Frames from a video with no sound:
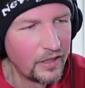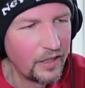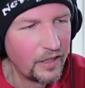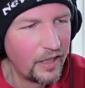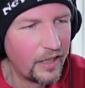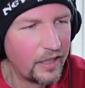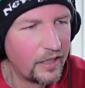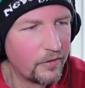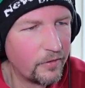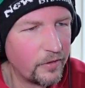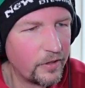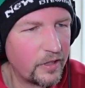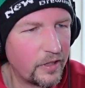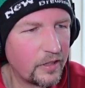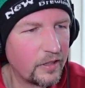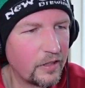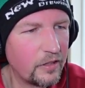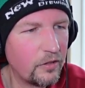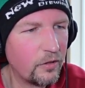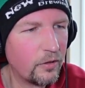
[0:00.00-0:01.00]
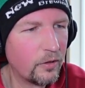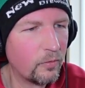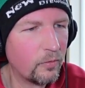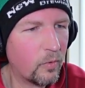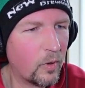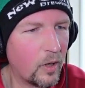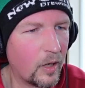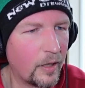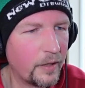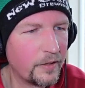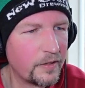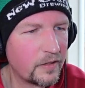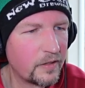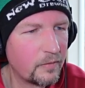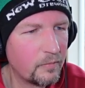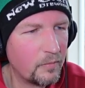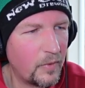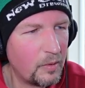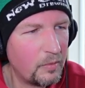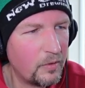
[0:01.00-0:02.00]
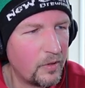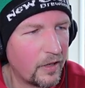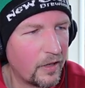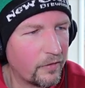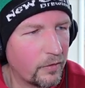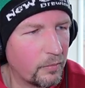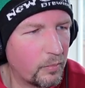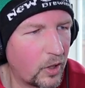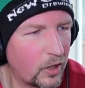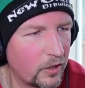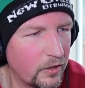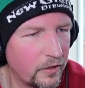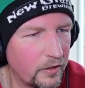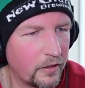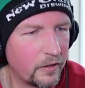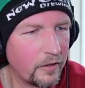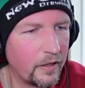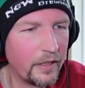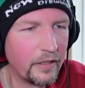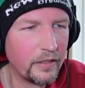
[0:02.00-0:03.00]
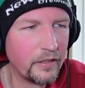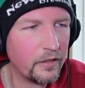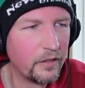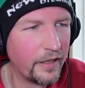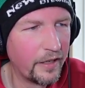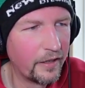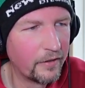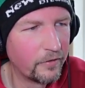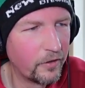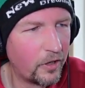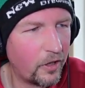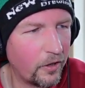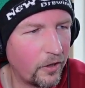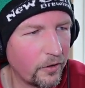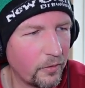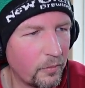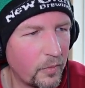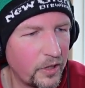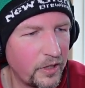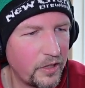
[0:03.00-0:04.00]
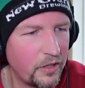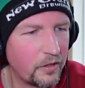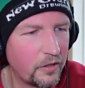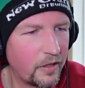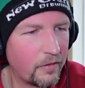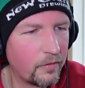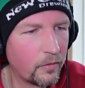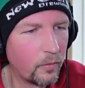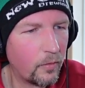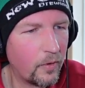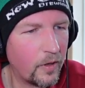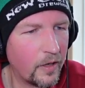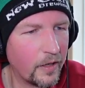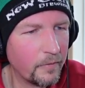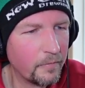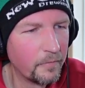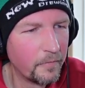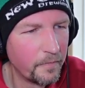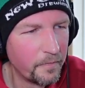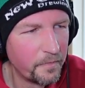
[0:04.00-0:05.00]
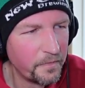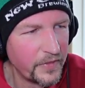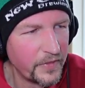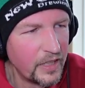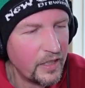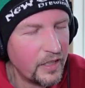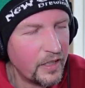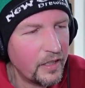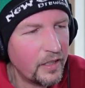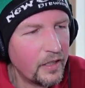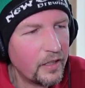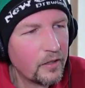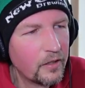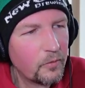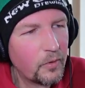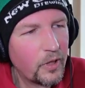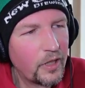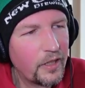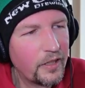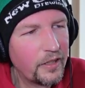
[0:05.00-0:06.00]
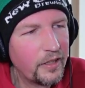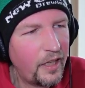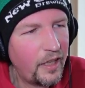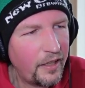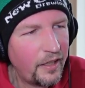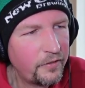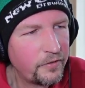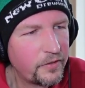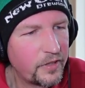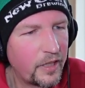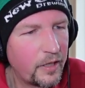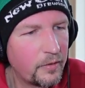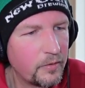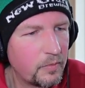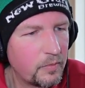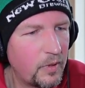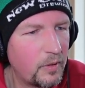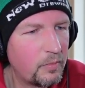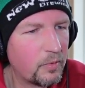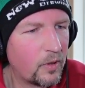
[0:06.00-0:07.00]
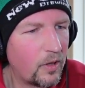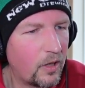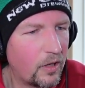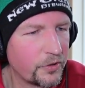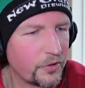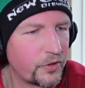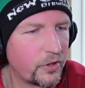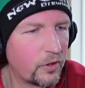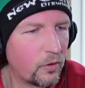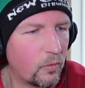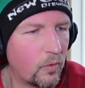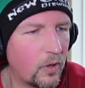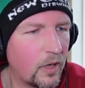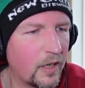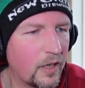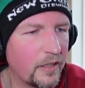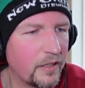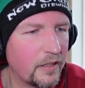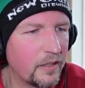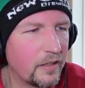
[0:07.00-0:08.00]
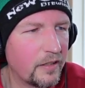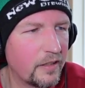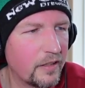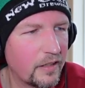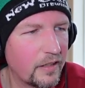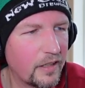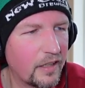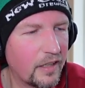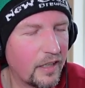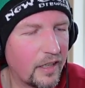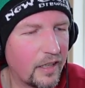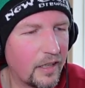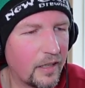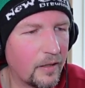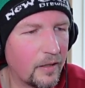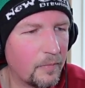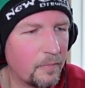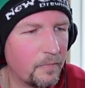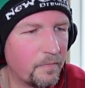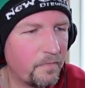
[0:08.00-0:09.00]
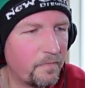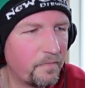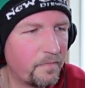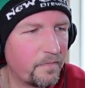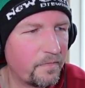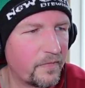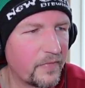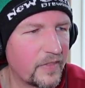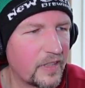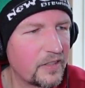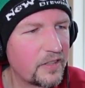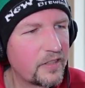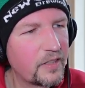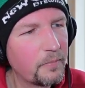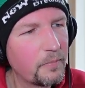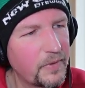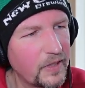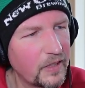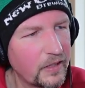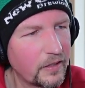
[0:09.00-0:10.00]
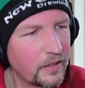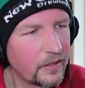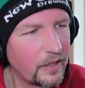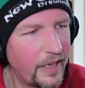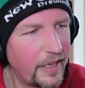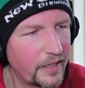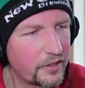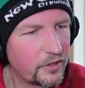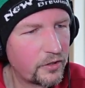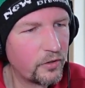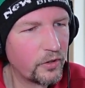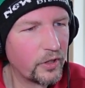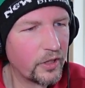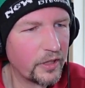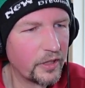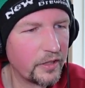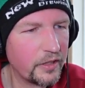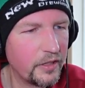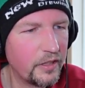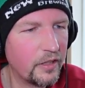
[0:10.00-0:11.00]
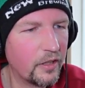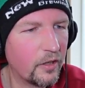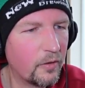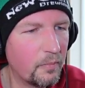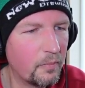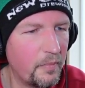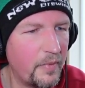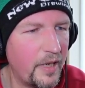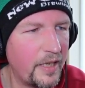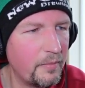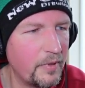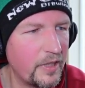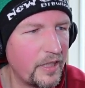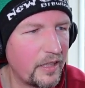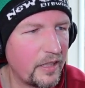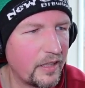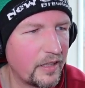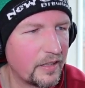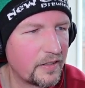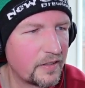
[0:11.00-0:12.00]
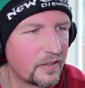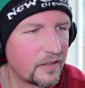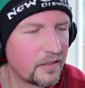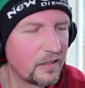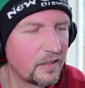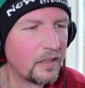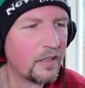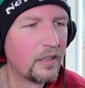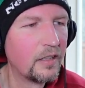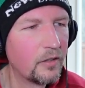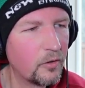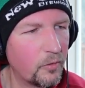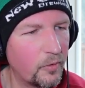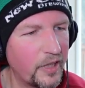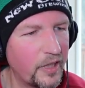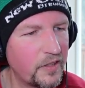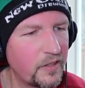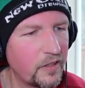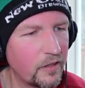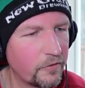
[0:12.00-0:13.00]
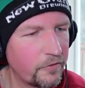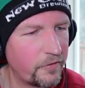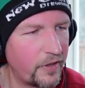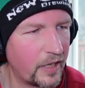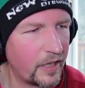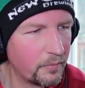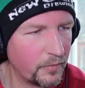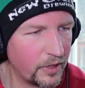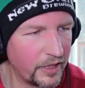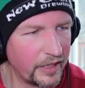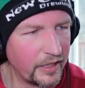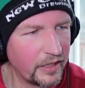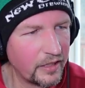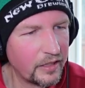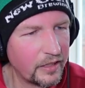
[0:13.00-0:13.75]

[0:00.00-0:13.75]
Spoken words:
and everything that you could want. Maybe you have a partner and you have all the money you could ever want. Well, a lot of times people also want um, something a little extra. Maybe it's raising a family